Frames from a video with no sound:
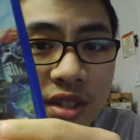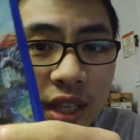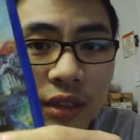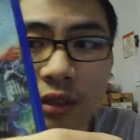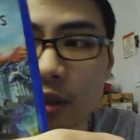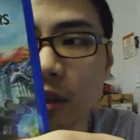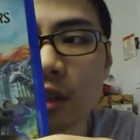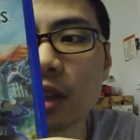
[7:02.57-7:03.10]

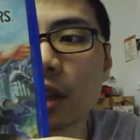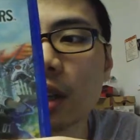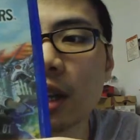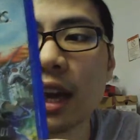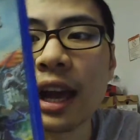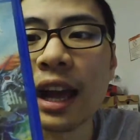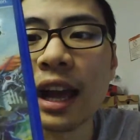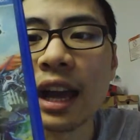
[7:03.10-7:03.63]
sector,
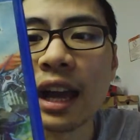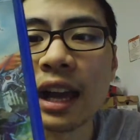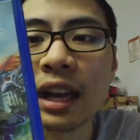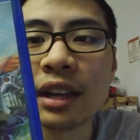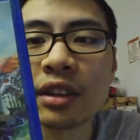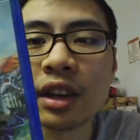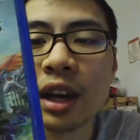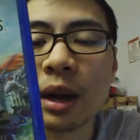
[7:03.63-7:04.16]

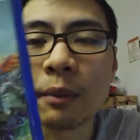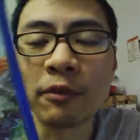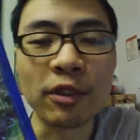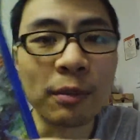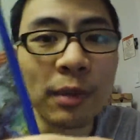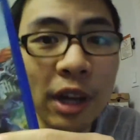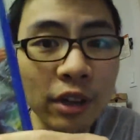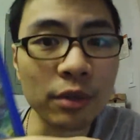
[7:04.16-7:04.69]
and
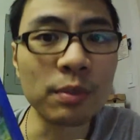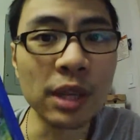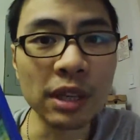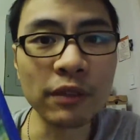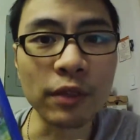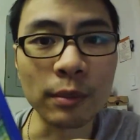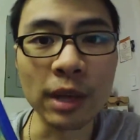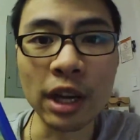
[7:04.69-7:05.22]
from other
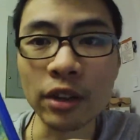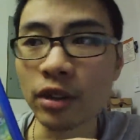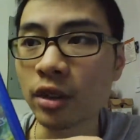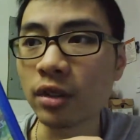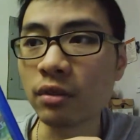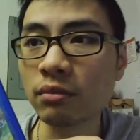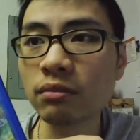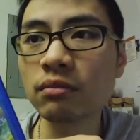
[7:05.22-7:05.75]

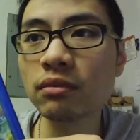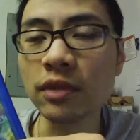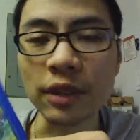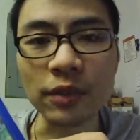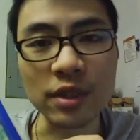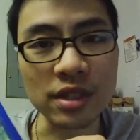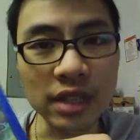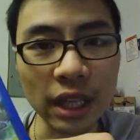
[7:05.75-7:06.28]

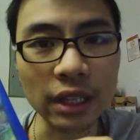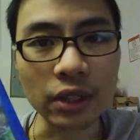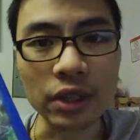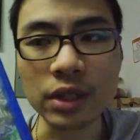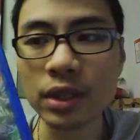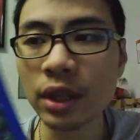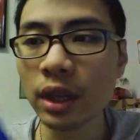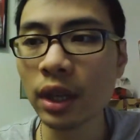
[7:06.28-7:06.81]
different
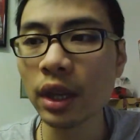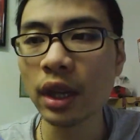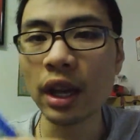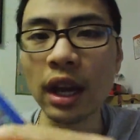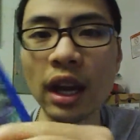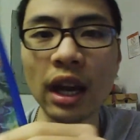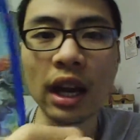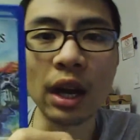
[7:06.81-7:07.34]
sectors,
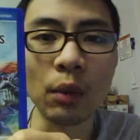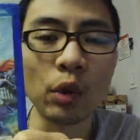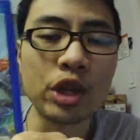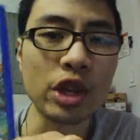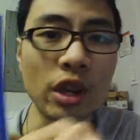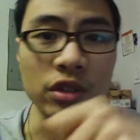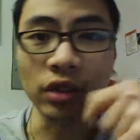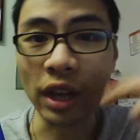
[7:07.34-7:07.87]

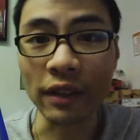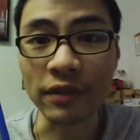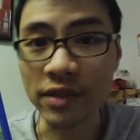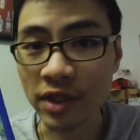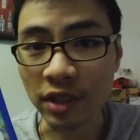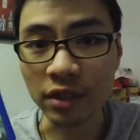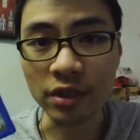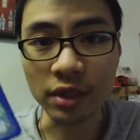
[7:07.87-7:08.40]
which also have
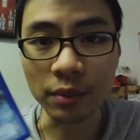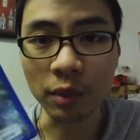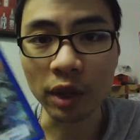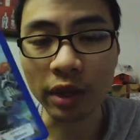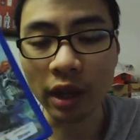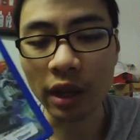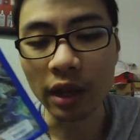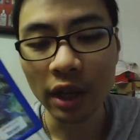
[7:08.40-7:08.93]
sinners and
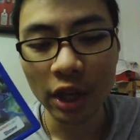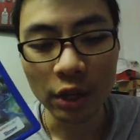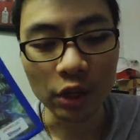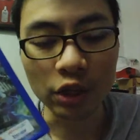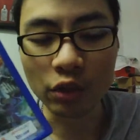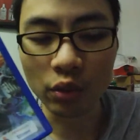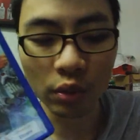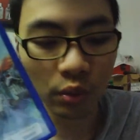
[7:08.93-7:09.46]
whatnot.
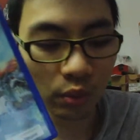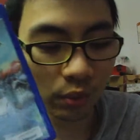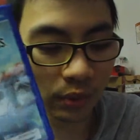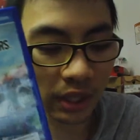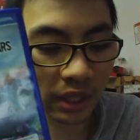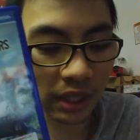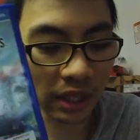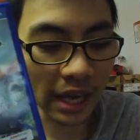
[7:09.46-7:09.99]

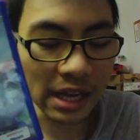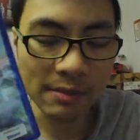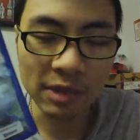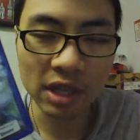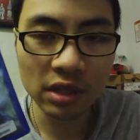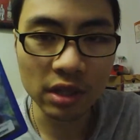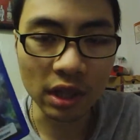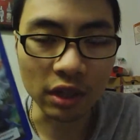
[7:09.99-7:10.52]
The
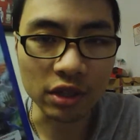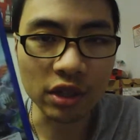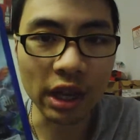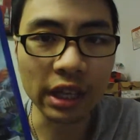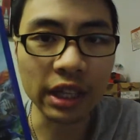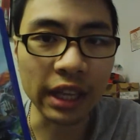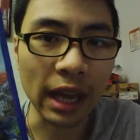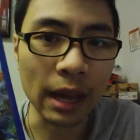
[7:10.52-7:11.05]
enemies are
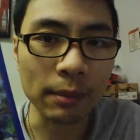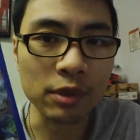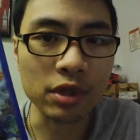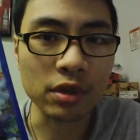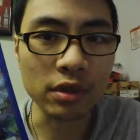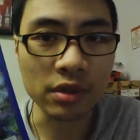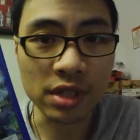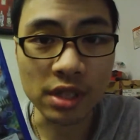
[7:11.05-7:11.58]
trying to
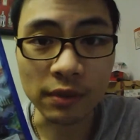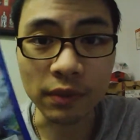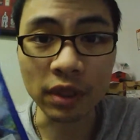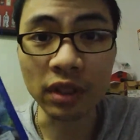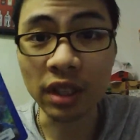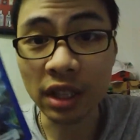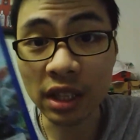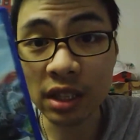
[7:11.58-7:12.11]
capture
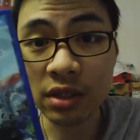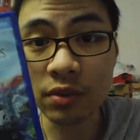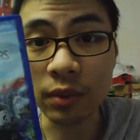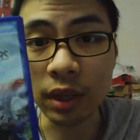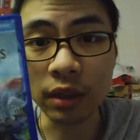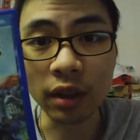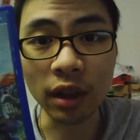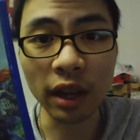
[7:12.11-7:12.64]
civilians,
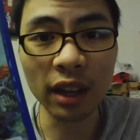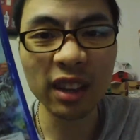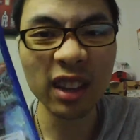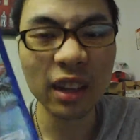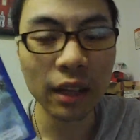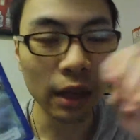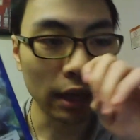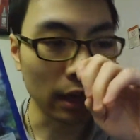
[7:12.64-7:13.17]
whatnot,
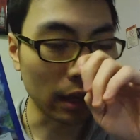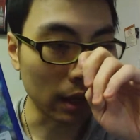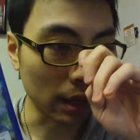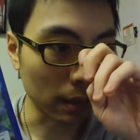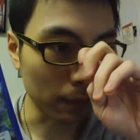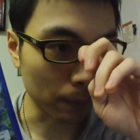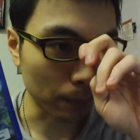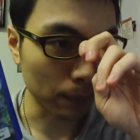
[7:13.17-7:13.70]

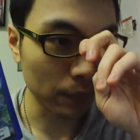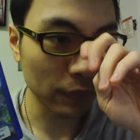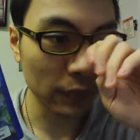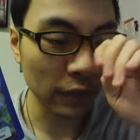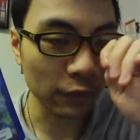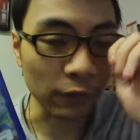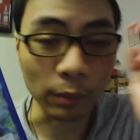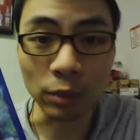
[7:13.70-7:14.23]

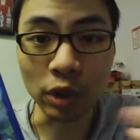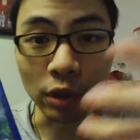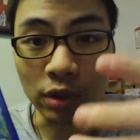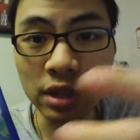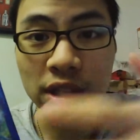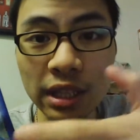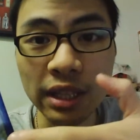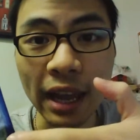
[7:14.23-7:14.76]
from
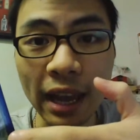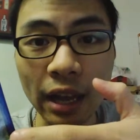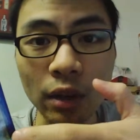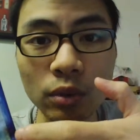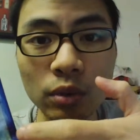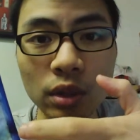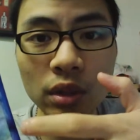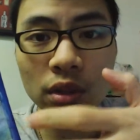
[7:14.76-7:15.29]
your
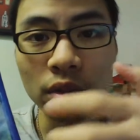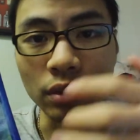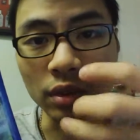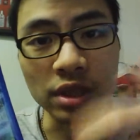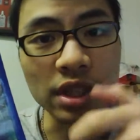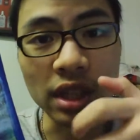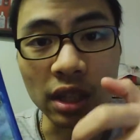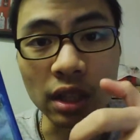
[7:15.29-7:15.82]
town or
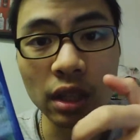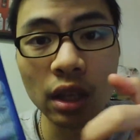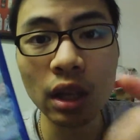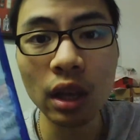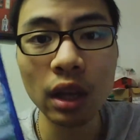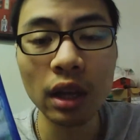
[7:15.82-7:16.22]
city.